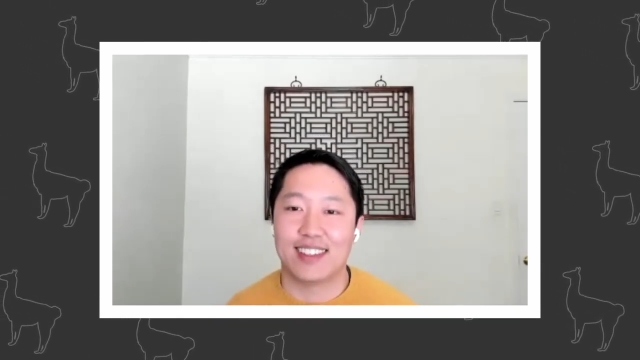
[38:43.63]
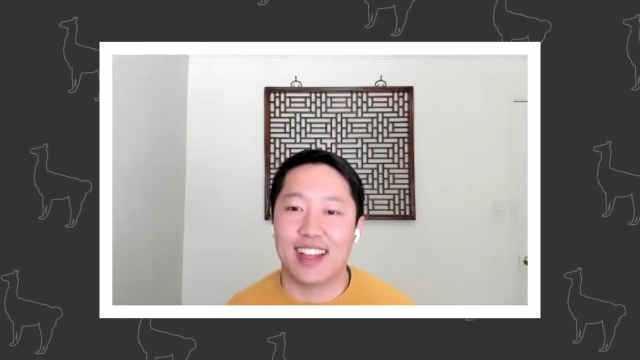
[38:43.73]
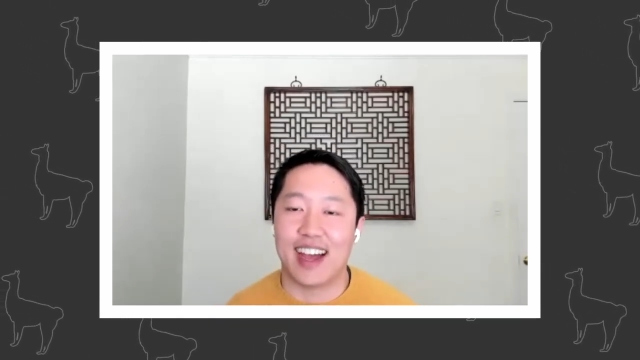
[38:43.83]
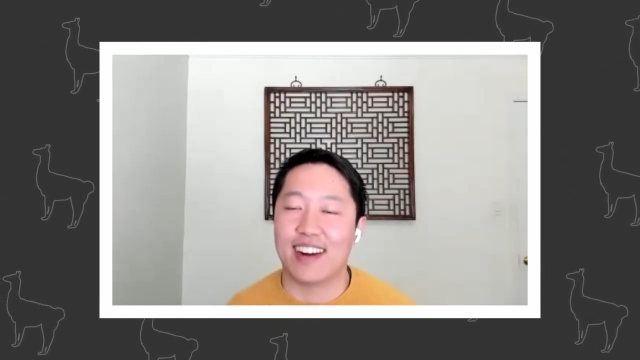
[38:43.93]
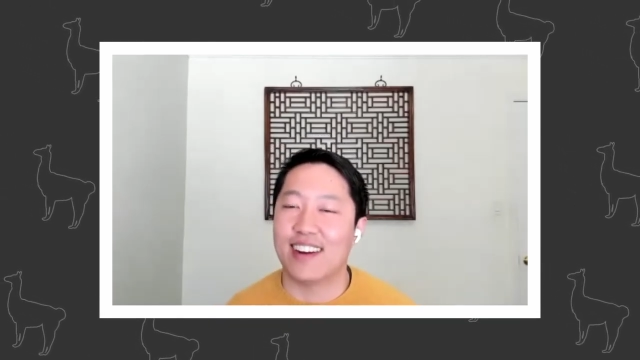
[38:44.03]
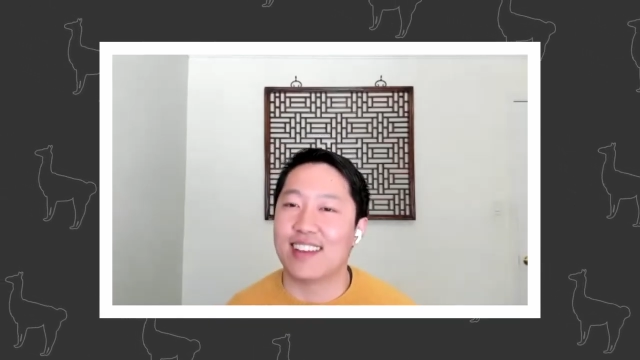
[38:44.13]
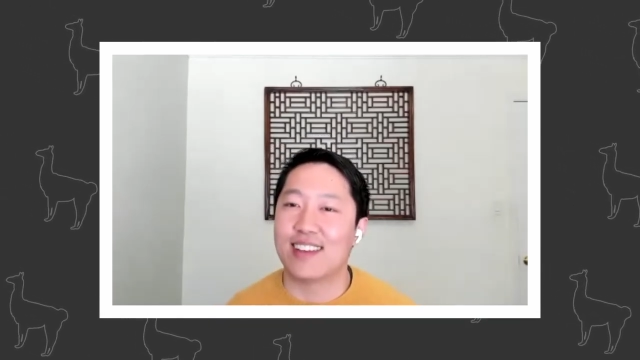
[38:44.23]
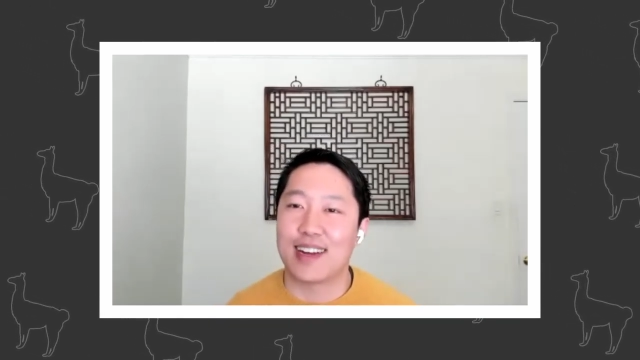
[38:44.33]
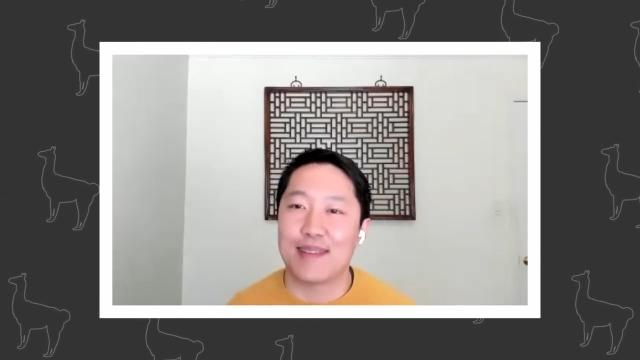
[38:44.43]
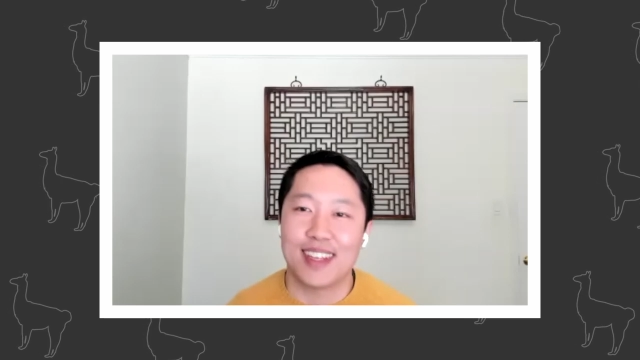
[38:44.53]
I don't know, you know
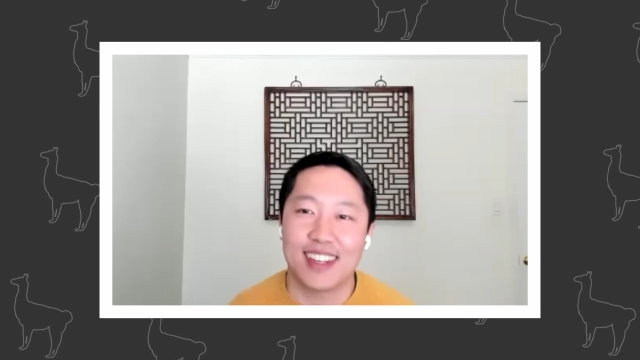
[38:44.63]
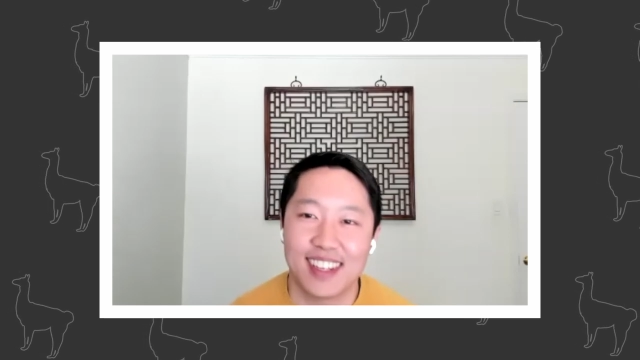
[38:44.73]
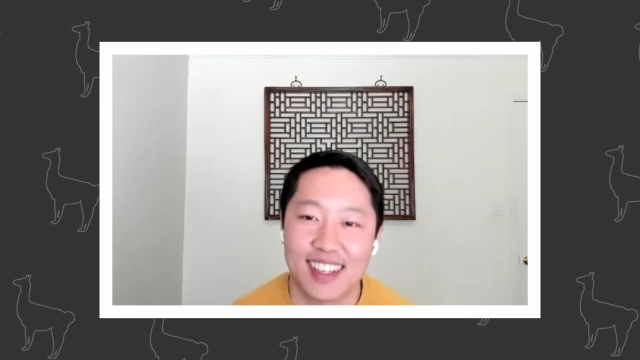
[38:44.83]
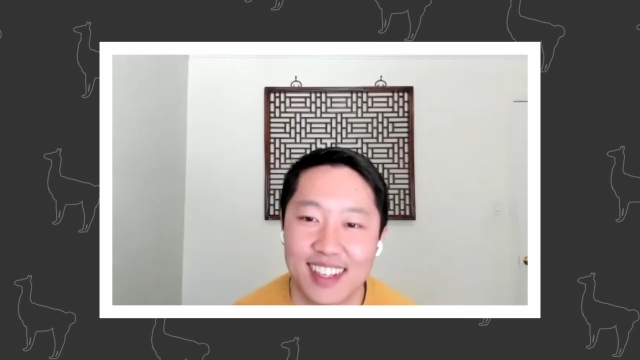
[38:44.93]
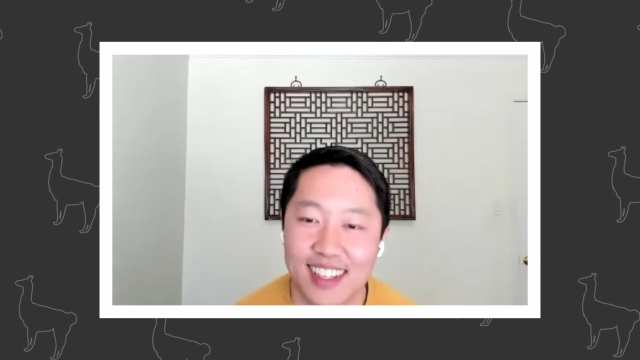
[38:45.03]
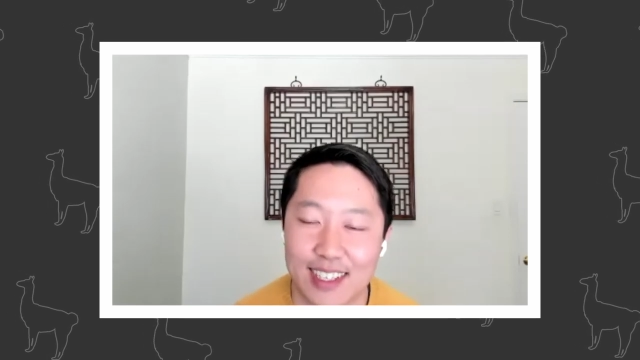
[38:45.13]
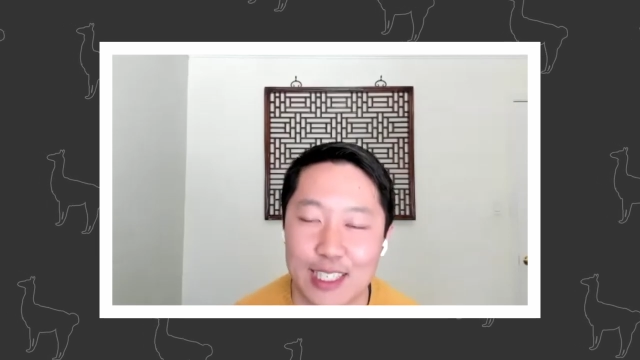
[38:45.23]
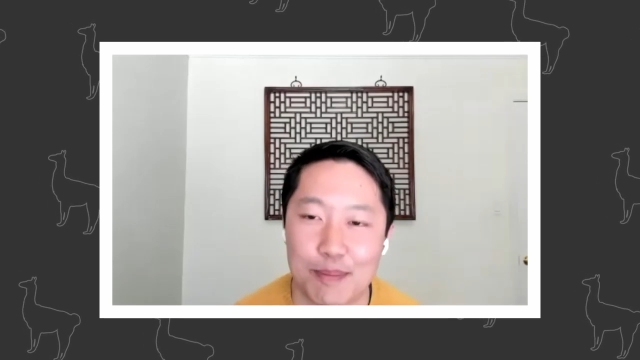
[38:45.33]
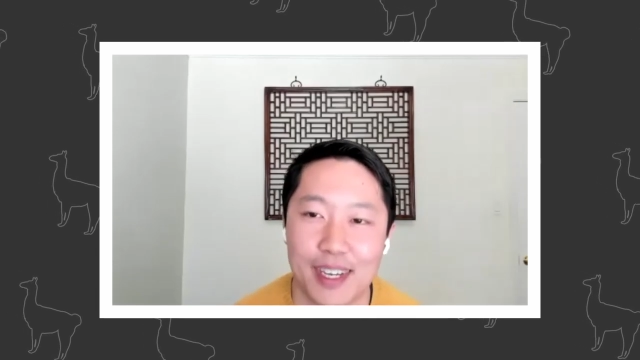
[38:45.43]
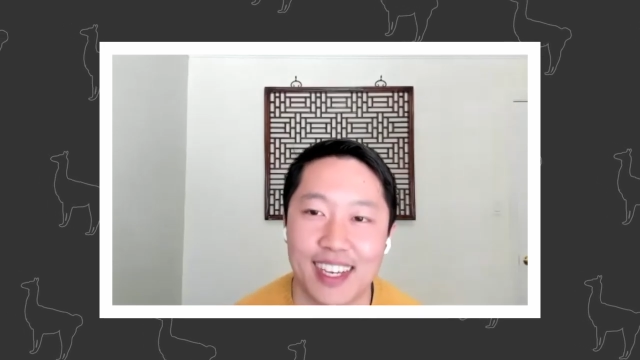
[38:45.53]
what I mean, like a
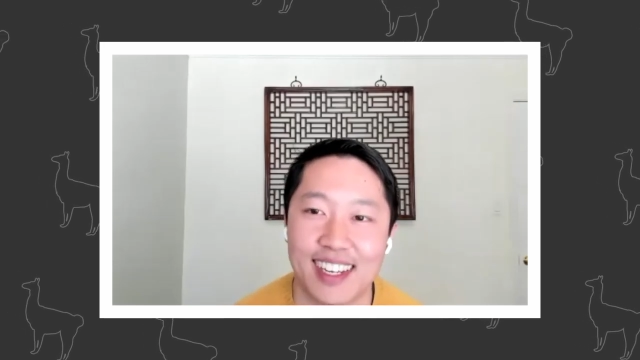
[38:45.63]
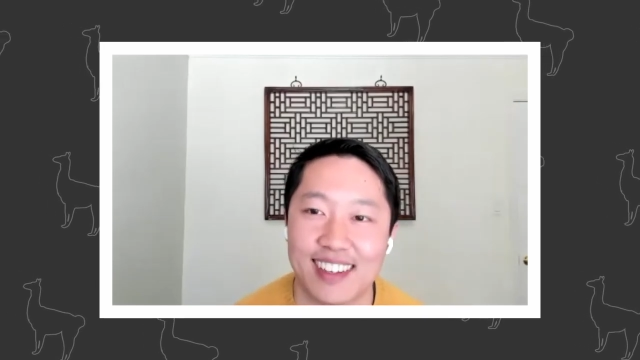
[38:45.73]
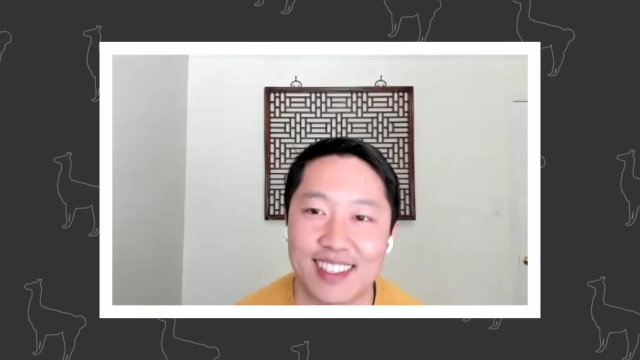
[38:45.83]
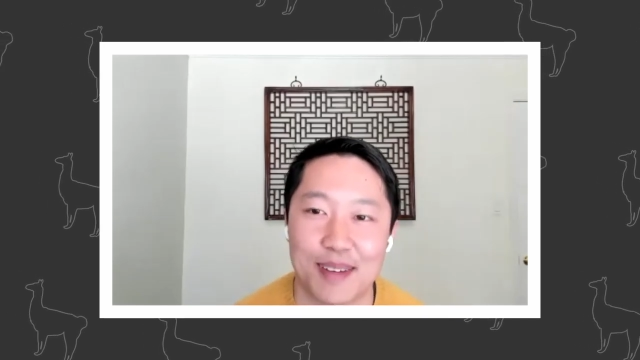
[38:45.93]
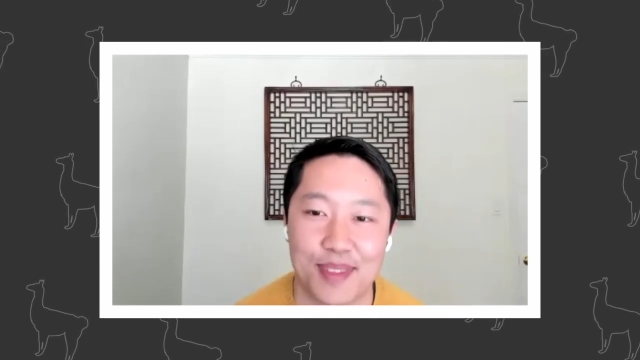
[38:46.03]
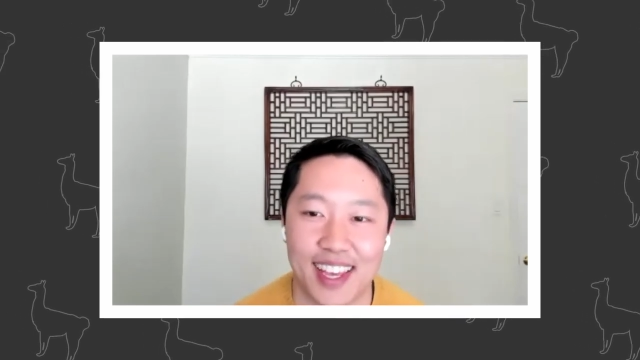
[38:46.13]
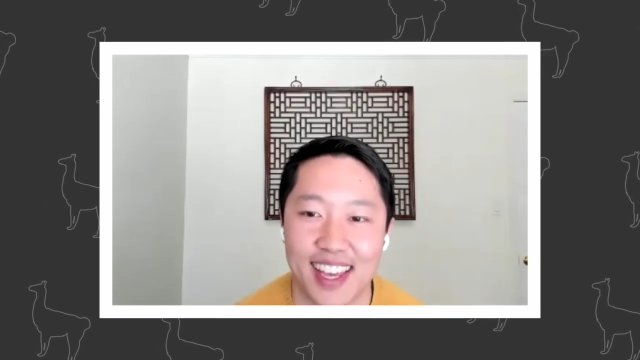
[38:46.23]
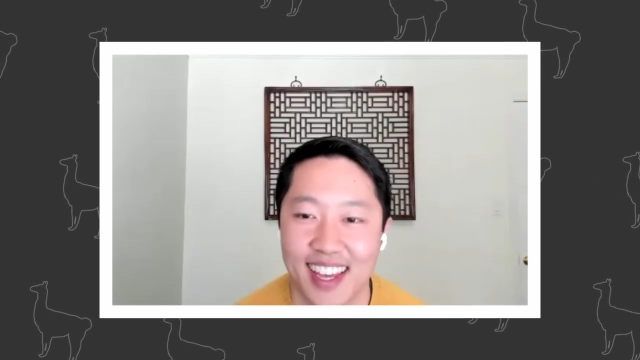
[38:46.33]
spigot or something.